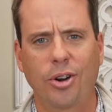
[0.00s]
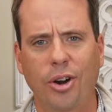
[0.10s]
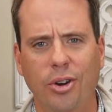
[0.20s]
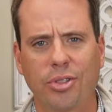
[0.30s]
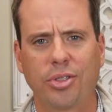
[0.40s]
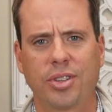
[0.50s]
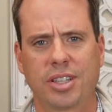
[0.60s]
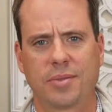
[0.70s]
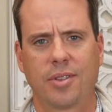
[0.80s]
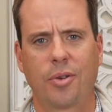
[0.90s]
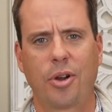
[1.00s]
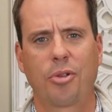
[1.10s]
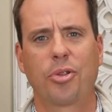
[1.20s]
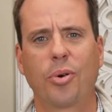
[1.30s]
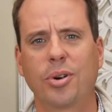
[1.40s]
earth? Are there
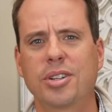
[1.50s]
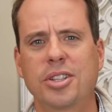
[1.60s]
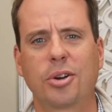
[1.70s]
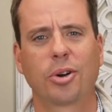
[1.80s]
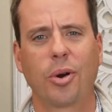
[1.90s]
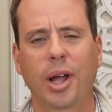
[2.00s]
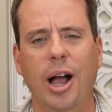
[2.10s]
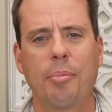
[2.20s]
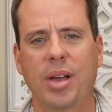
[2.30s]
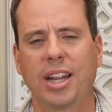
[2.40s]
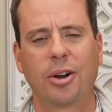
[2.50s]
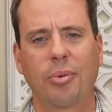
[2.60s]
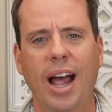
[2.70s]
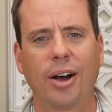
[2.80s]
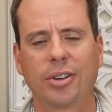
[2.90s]
thorns that are growing up in and
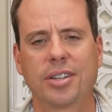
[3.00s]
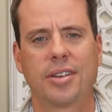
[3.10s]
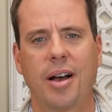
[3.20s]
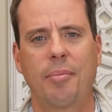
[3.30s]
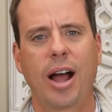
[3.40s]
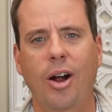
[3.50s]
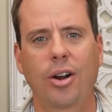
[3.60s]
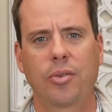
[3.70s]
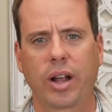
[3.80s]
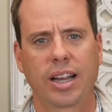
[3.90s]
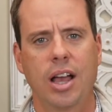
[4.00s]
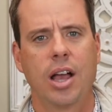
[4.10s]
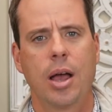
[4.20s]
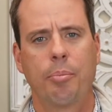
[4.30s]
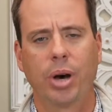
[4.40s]
around my heart?
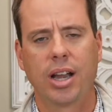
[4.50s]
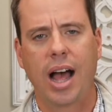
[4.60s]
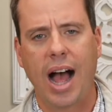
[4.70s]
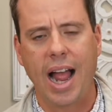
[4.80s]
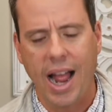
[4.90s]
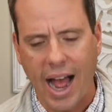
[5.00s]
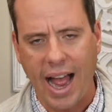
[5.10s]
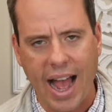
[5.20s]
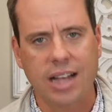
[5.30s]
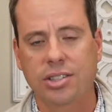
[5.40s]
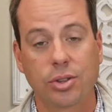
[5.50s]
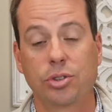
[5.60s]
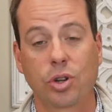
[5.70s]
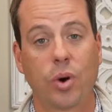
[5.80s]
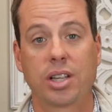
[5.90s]
But I ask
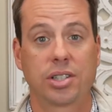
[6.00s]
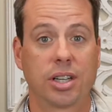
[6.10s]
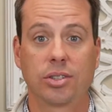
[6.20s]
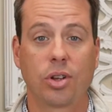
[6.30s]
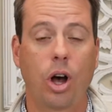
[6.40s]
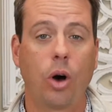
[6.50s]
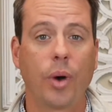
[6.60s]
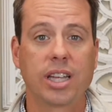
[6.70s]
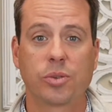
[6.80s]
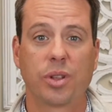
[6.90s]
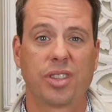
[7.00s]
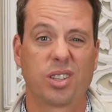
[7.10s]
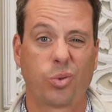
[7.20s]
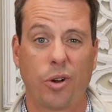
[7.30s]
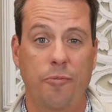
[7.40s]
those questions always with this
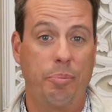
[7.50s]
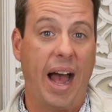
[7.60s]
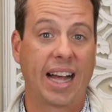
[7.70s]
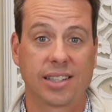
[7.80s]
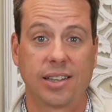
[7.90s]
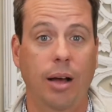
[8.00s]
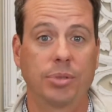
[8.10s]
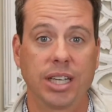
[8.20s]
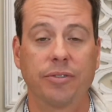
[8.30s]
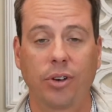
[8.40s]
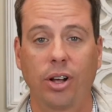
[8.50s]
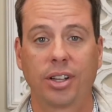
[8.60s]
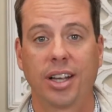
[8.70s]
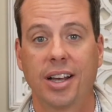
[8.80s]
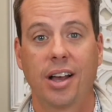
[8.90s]
sort of backstop
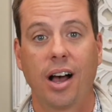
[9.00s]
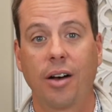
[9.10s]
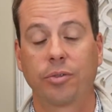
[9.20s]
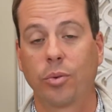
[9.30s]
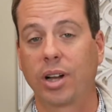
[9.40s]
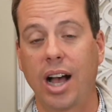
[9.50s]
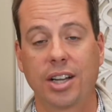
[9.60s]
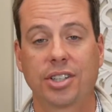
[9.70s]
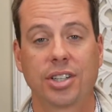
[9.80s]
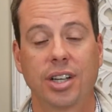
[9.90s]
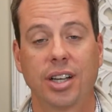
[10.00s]
default of, well, gosh,